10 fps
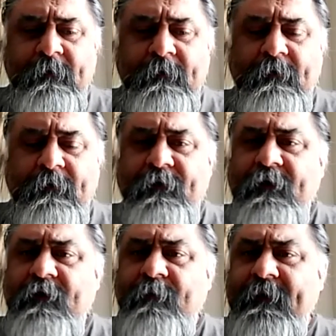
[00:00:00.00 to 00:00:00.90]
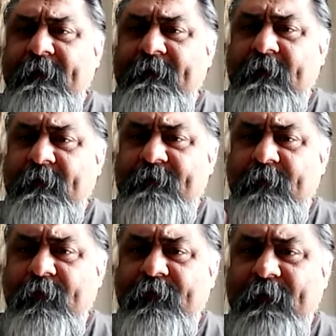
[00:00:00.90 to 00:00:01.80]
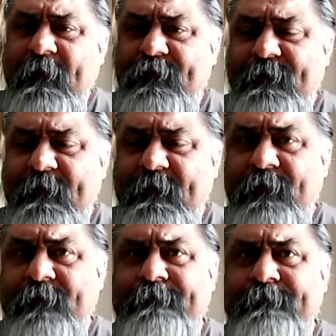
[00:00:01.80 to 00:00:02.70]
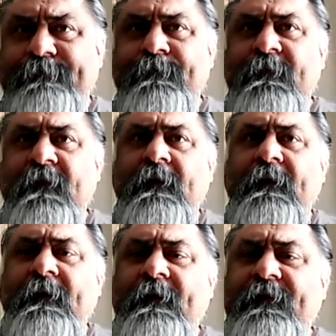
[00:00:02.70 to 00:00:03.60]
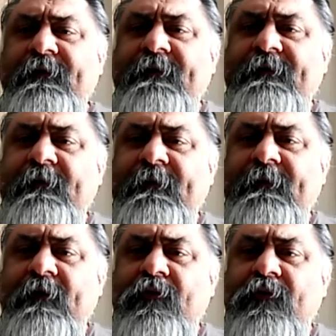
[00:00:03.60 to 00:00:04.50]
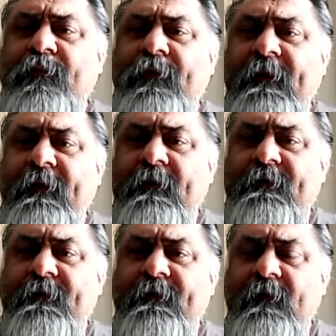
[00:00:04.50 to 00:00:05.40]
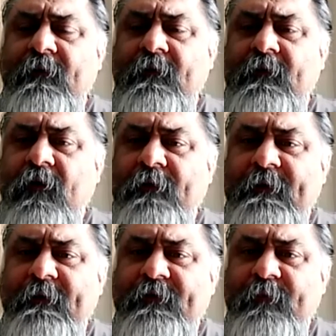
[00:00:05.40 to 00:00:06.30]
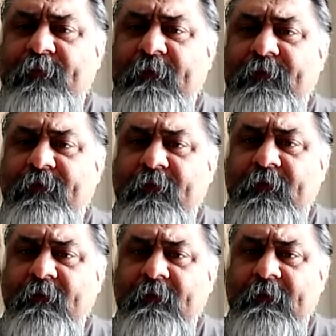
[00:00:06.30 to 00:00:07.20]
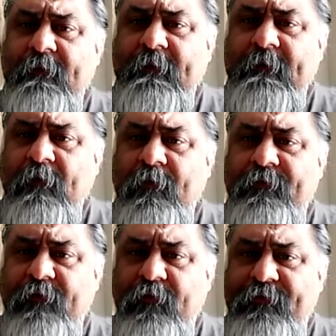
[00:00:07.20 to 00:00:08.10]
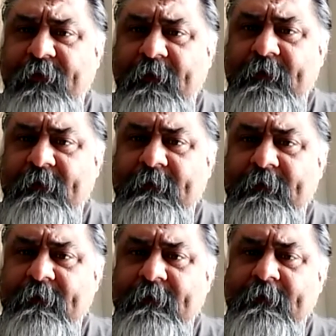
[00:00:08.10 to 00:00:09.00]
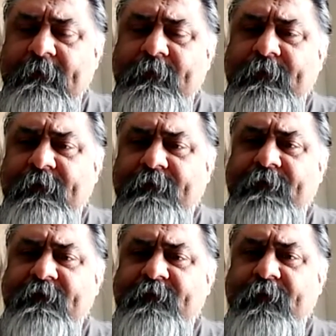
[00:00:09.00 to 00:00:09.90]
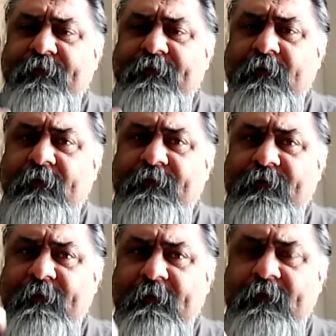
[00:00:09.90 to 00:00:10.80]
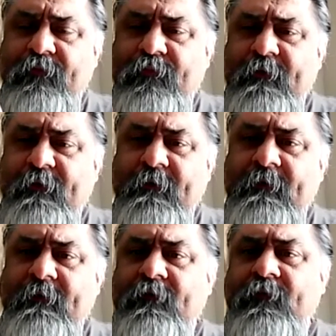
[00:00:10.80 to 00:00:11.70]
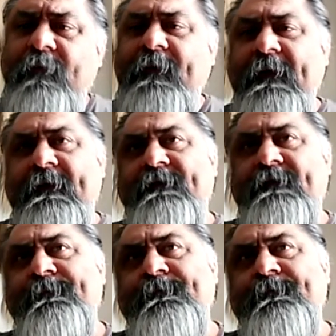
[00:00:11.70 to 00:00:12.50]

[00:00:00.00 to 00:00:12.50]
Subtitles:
You can compare it kind of similar to Gaju Kembo. It is a system that incorporates all the disciplines that were associated with the French martial arts into one package.